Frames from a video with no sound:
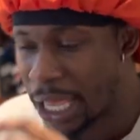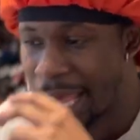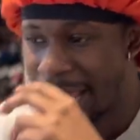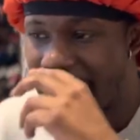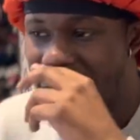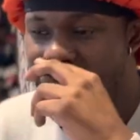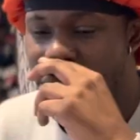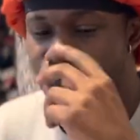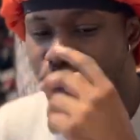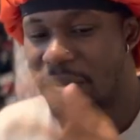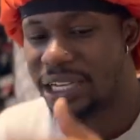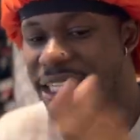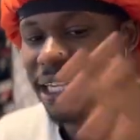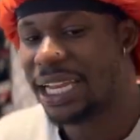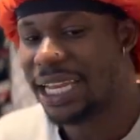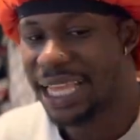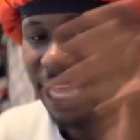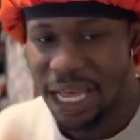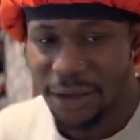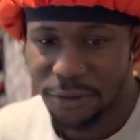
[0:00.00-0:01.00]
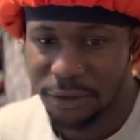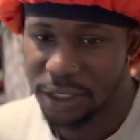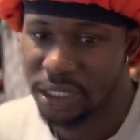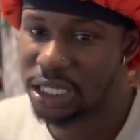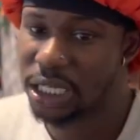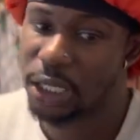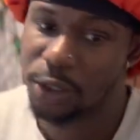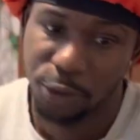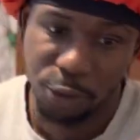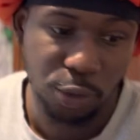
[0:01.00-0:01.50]
I was watching like half of his
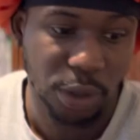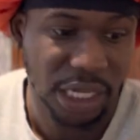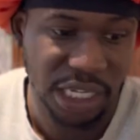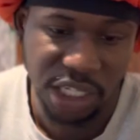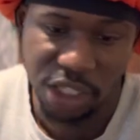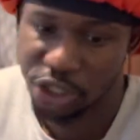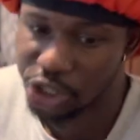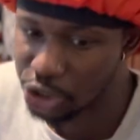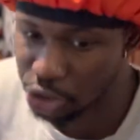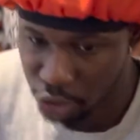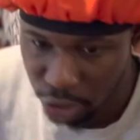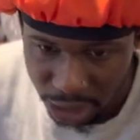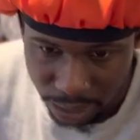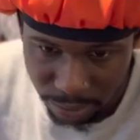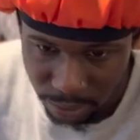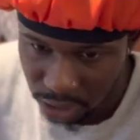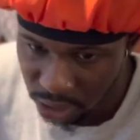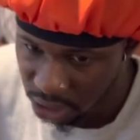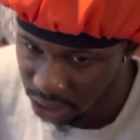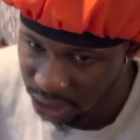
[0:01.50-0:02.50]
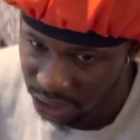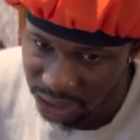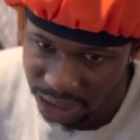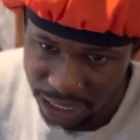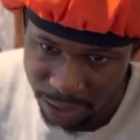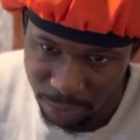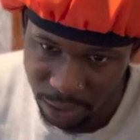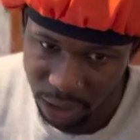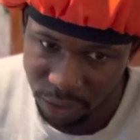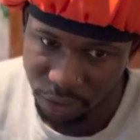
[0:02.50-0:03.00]
interview that he just dropped and shit like
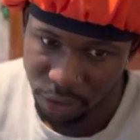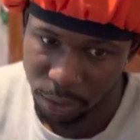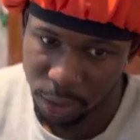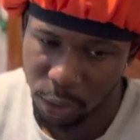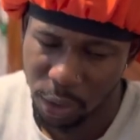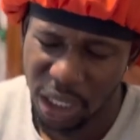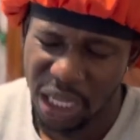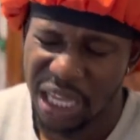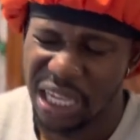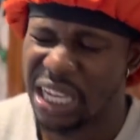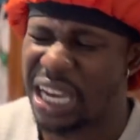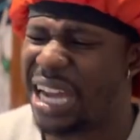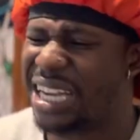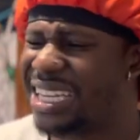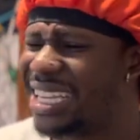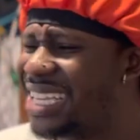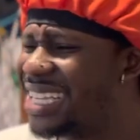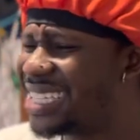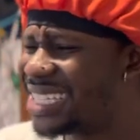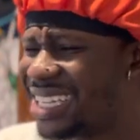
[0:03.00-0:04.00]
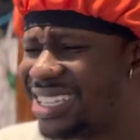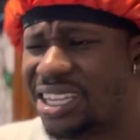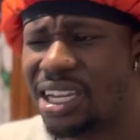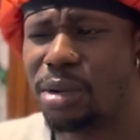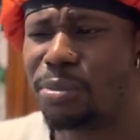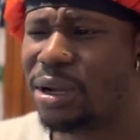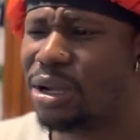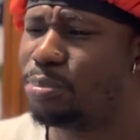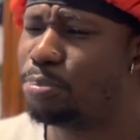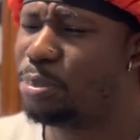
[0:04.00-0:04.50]
that, man. You feel me? He said
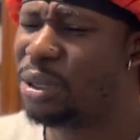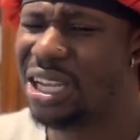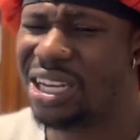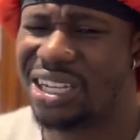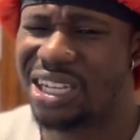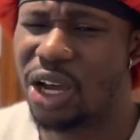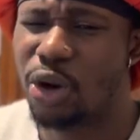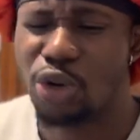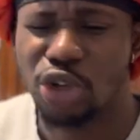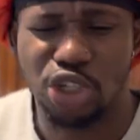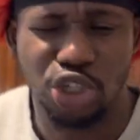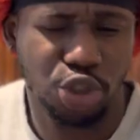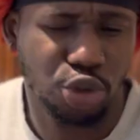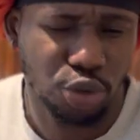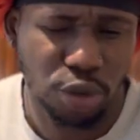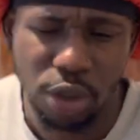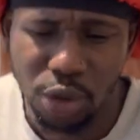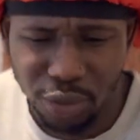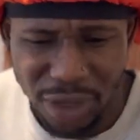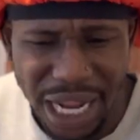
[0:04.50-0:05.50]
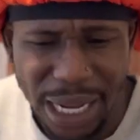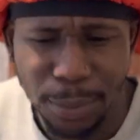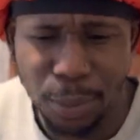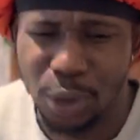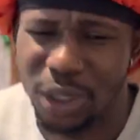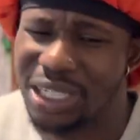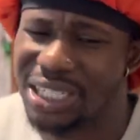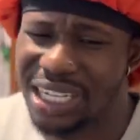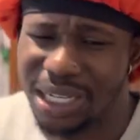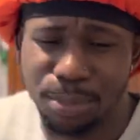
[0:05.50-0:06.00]
something about being done with drill rap, or
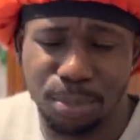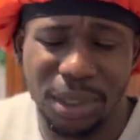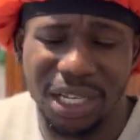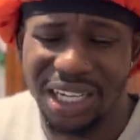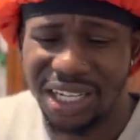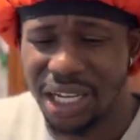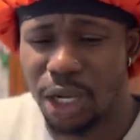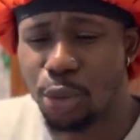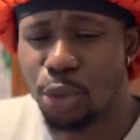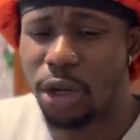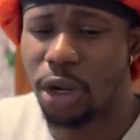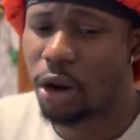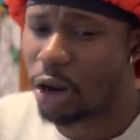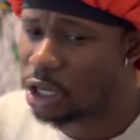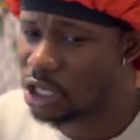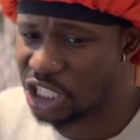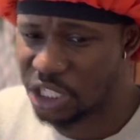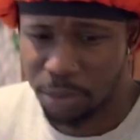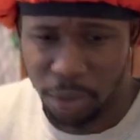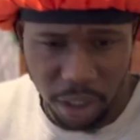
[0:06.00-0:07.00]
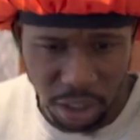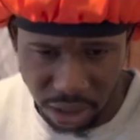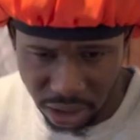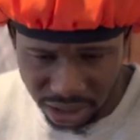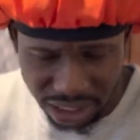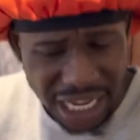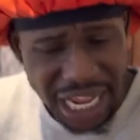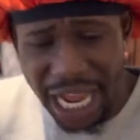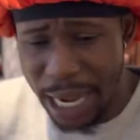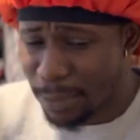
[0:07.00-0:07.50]
he said being done with Harlem Spartans.
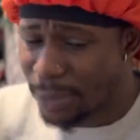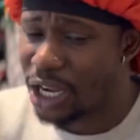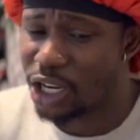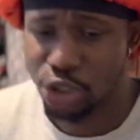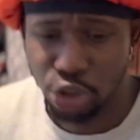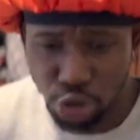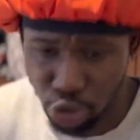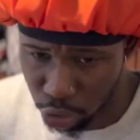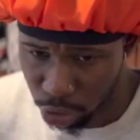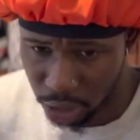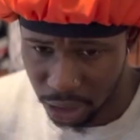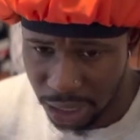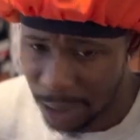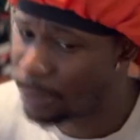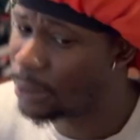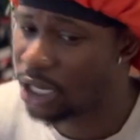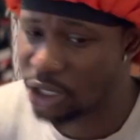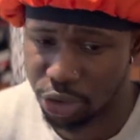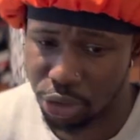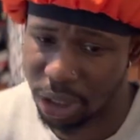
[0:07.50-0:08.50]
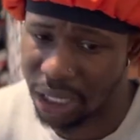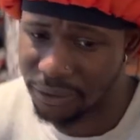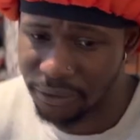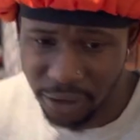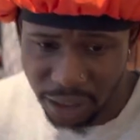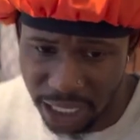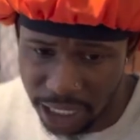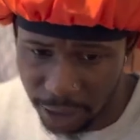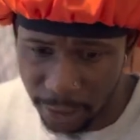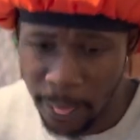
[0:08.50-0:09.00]
I'm not sure. I
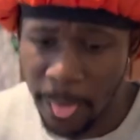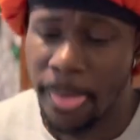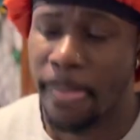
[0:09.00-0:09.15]
forgot.